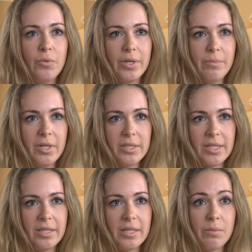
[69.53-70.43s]

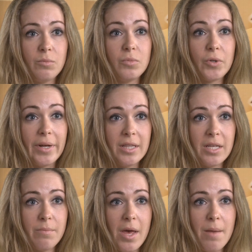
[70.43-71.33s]
rehabilitate them, train
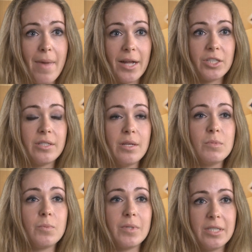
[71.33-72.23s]
them, and match
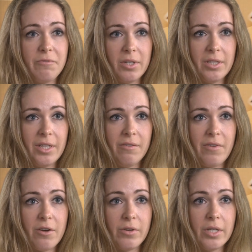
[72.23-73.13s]
them specifically to
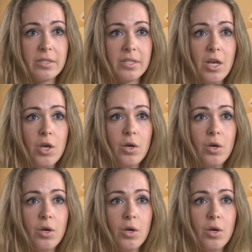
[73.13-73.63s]
veterans